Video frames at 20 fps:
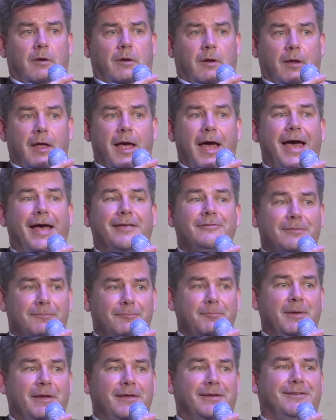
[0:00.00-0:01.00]

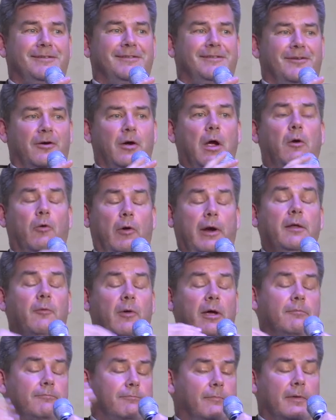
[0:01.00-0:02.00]
hasn't been, or
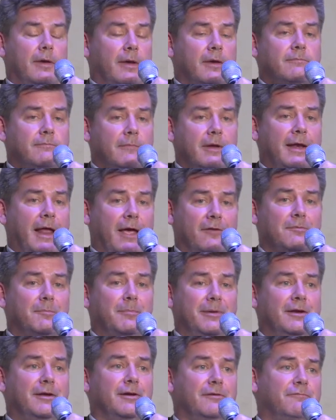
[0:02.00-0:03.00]
anyway, it, it hasn't
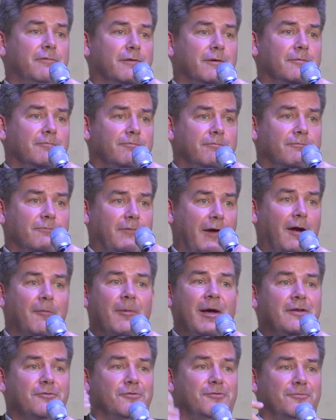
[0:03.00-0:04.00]
been good for very
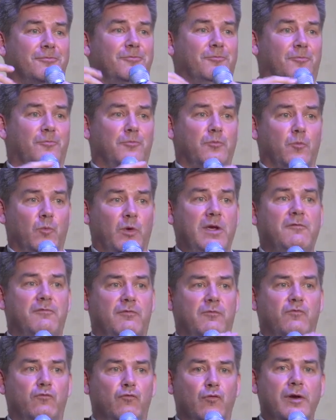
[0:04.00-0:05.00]
much.
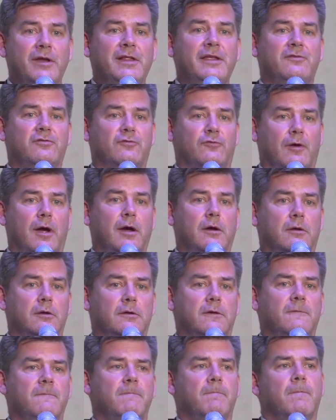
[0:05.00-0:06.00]
We've really struggled.